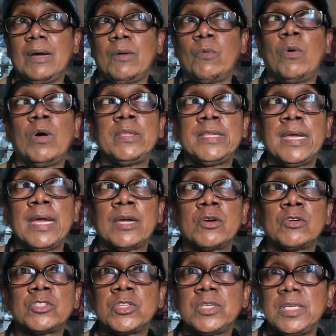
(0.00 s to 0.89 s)
One day I
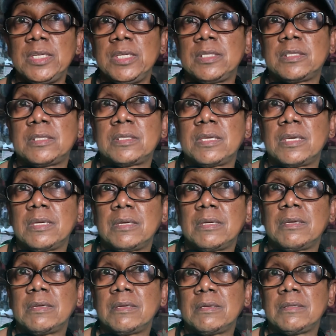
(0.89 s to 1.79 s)
go to eat
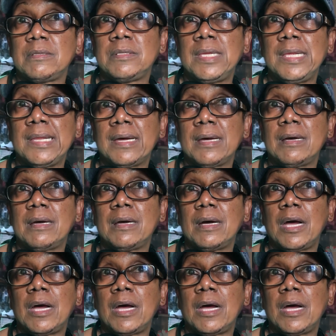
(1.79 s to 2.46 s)
dinner.